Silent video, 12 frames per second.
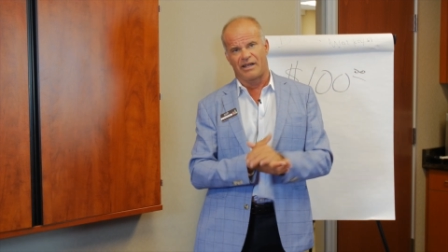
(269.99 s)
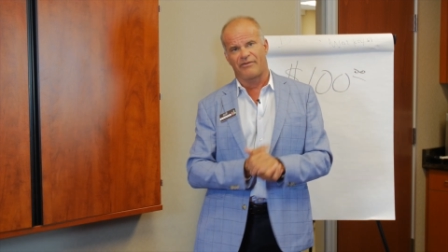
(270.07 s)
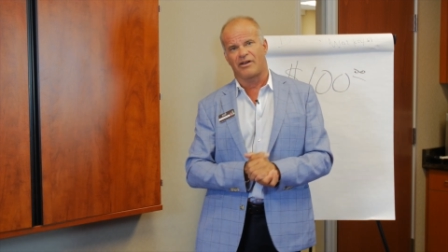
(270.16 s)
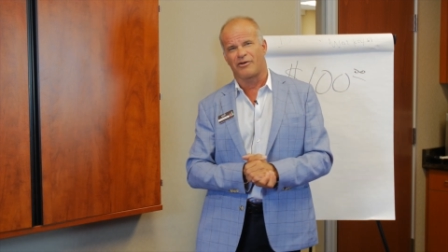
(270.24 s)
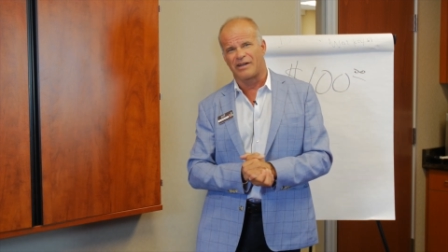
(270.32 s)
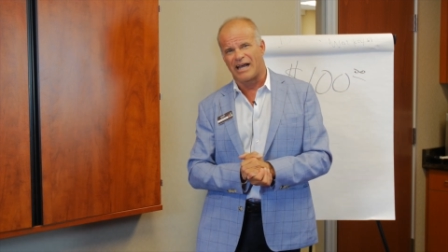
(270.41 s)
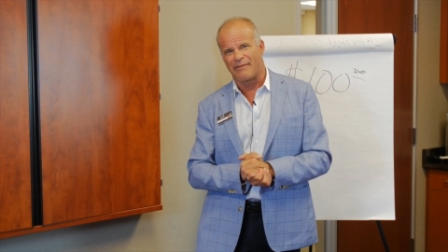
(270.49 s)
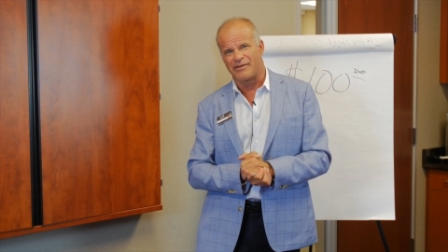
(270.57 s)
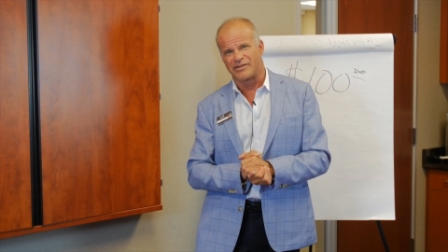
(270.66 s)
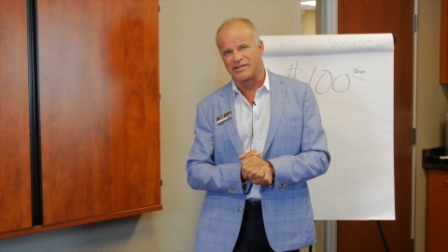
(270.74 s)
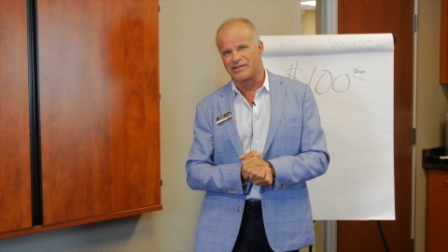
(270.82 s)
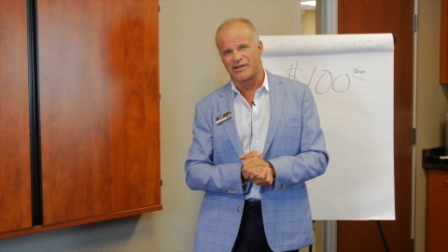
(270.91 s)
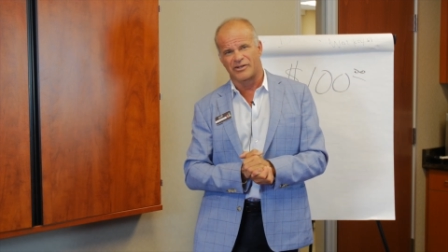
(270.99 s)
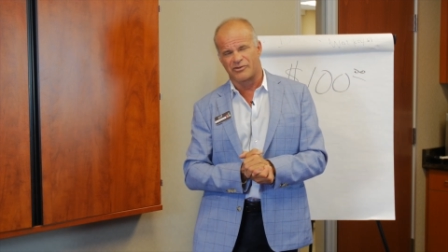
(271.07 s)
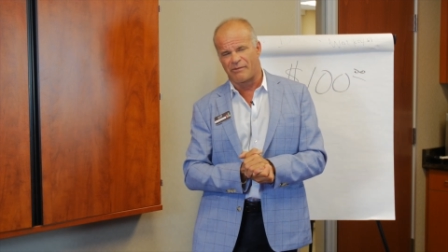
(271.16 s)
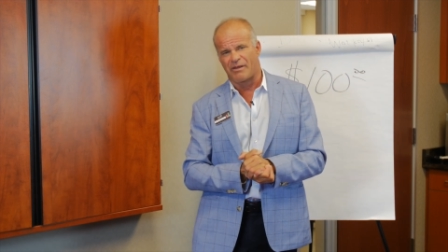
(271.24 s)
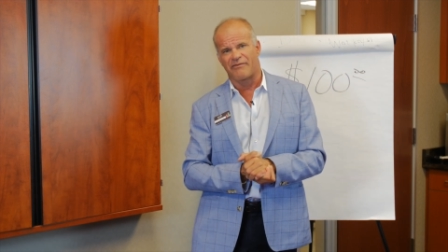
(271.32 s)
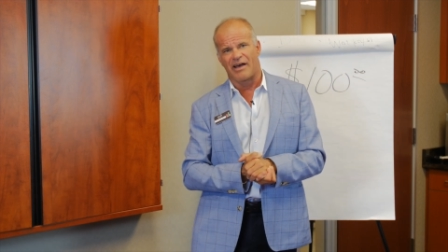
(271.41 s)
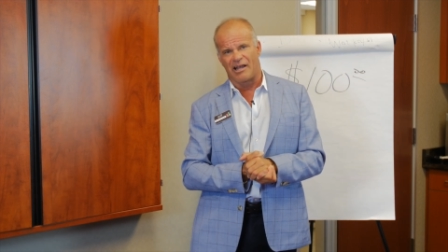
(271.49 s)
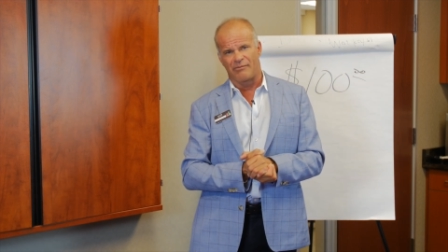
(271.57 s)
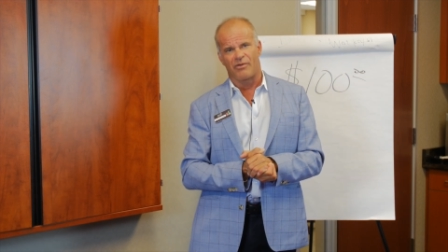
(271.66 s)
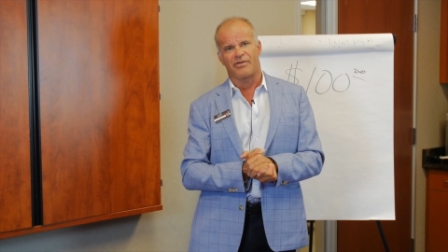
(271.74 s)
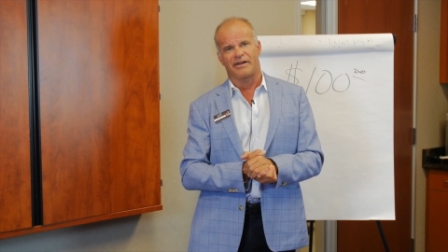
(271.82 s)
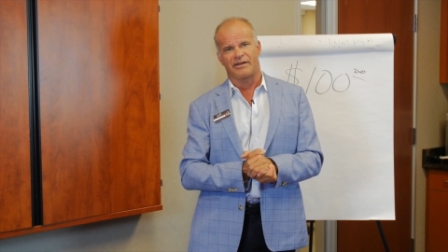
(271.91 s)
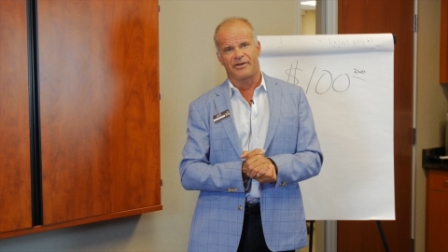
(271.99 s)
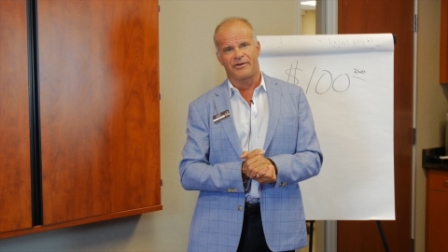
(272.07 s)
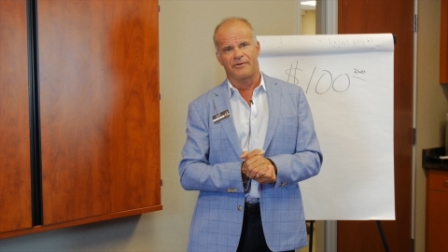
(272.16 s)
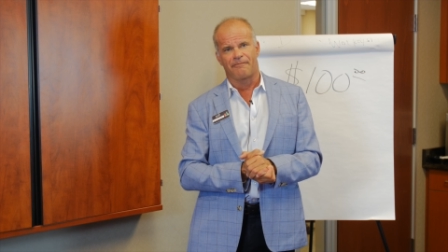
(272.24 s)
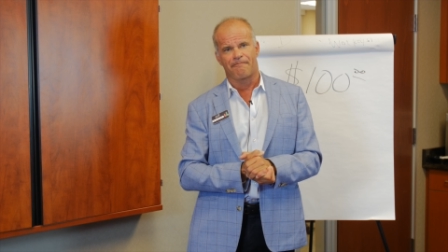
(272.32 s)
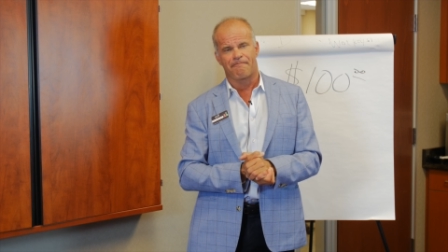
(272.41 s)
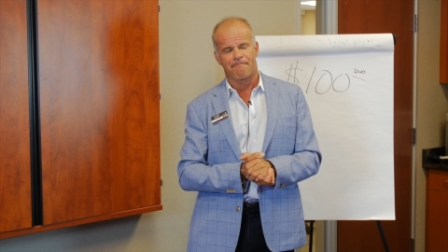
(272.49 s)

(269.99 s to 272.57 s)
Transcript: Giving your time is, is an extremely valuable thing to do.